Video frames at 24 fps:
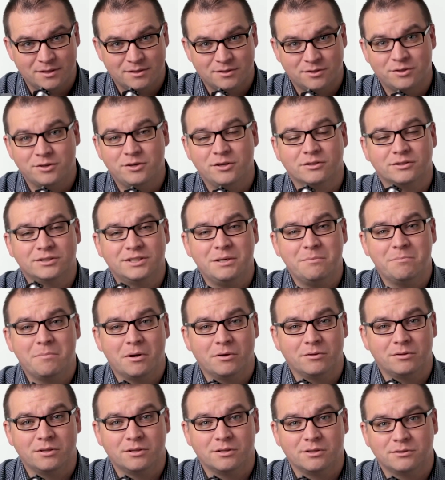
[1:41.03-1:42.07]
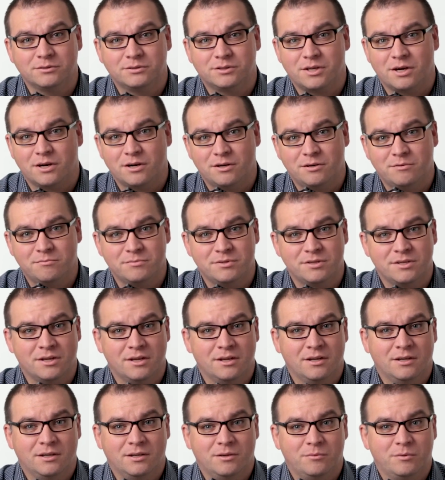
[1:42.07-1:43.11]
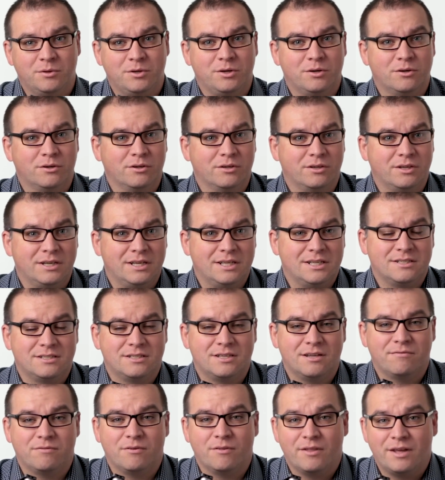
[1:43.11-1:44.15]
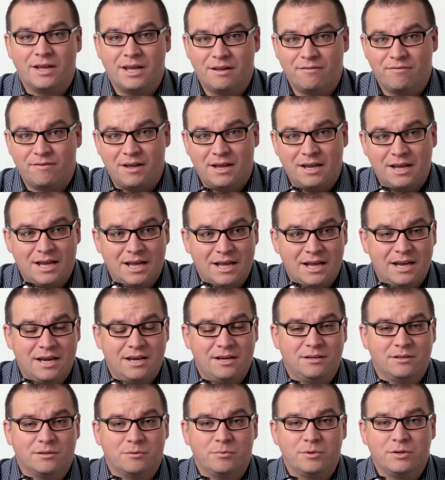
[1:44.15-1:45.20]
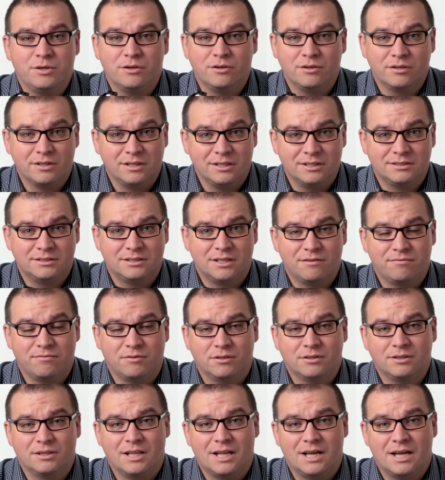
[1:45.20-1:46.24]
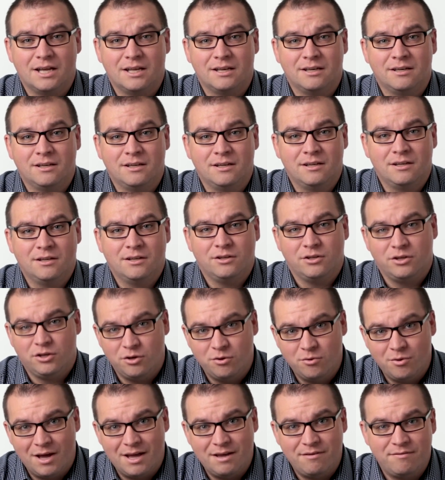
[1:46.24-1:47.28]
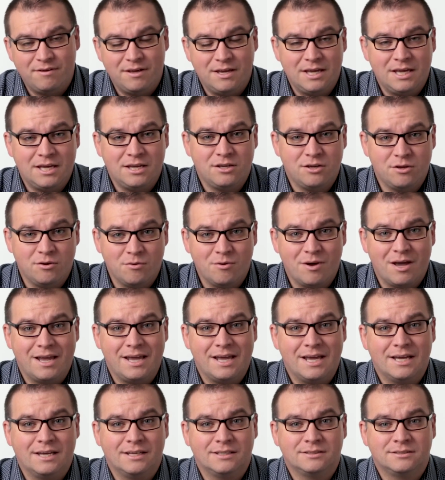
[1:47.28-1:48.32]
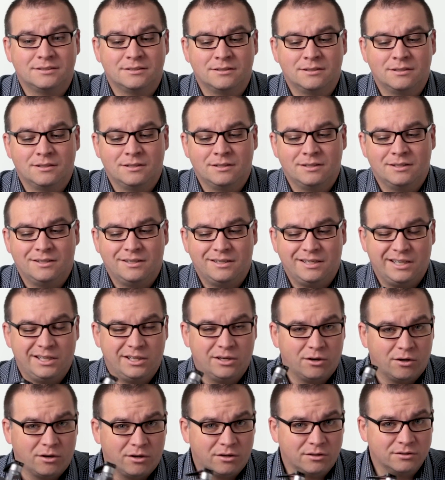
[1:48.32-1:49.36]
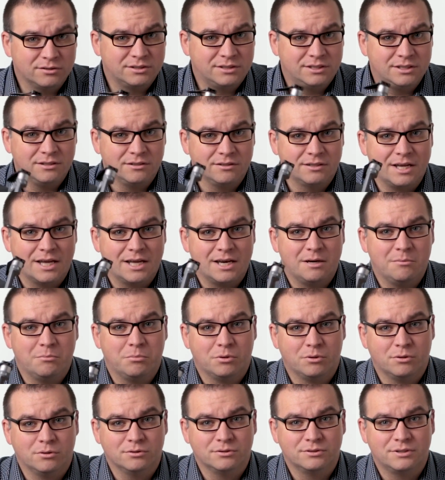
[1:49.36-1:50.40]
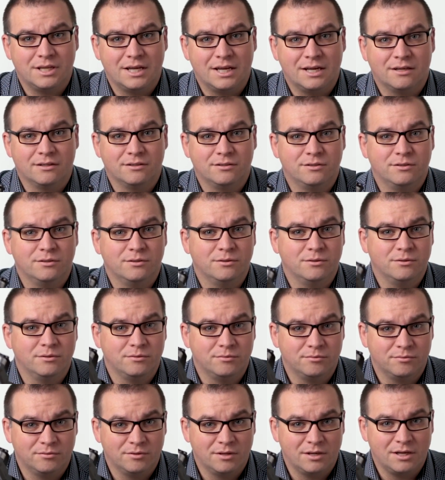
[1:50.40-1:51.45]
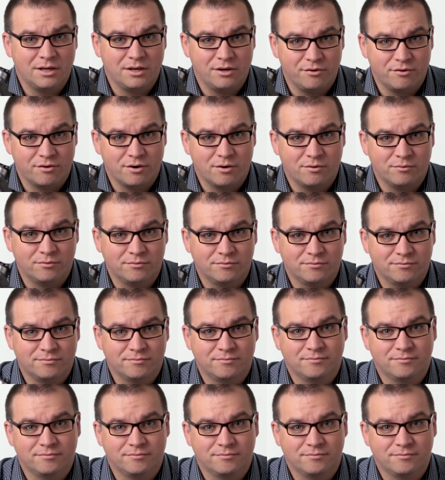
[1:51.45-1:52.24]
So you'll see both of those terms when you're looking at stuff on the FAA or when you're looking at stuff online. UAV, UAS, it all still kind of boils down to a drone.